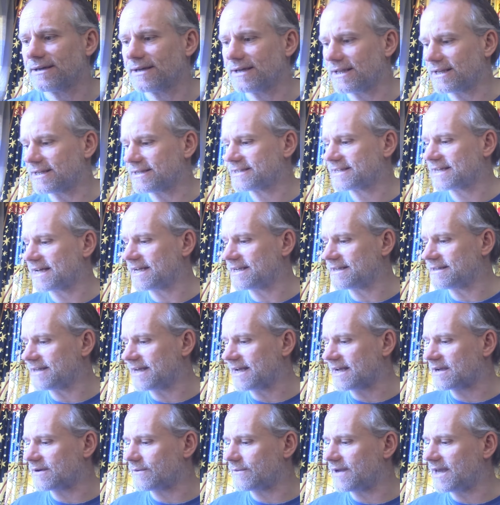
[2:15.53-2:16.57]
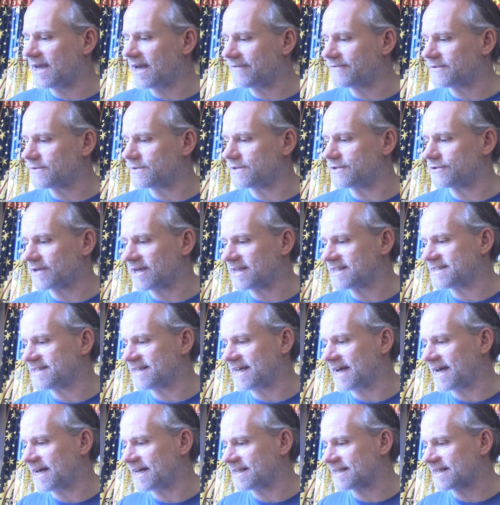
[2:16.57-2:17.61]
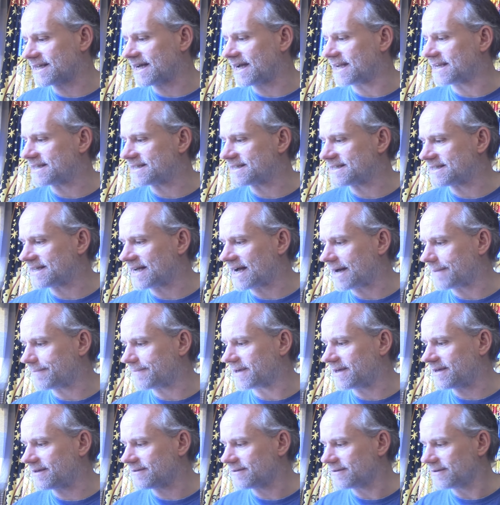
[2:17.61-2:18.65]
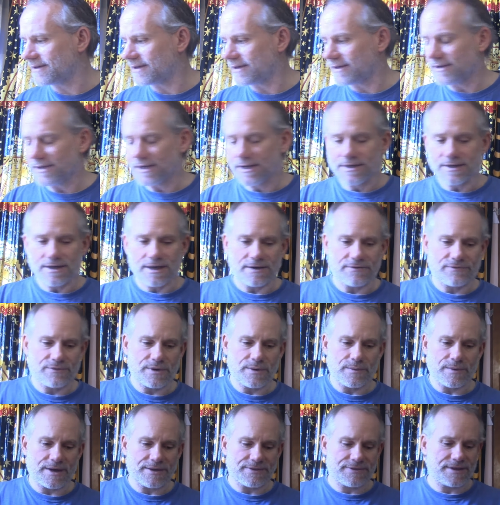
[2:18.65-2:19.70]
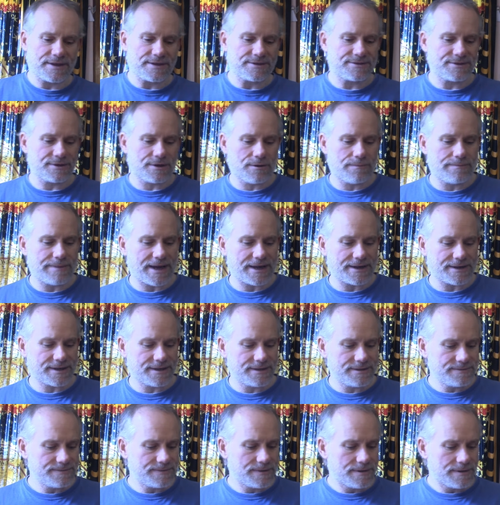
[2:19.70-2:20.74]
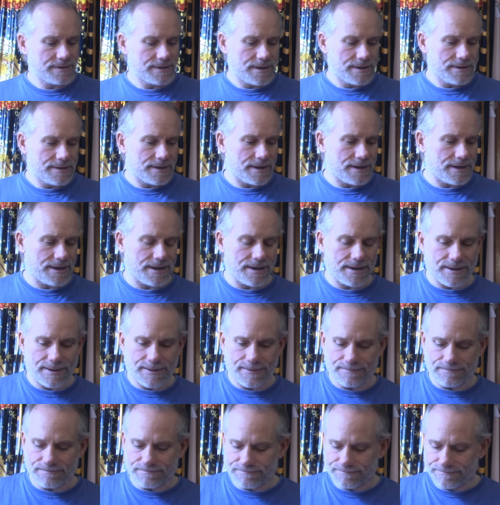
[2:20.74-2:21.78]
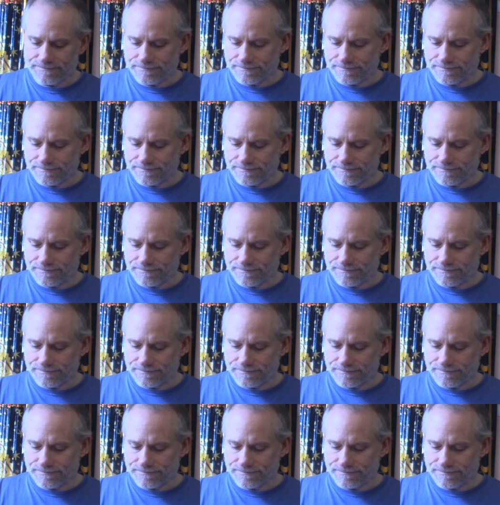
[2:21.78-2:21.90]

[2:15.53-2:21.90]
And it's kind of like we have to address that and kind of stop it if we want things to go better. Um,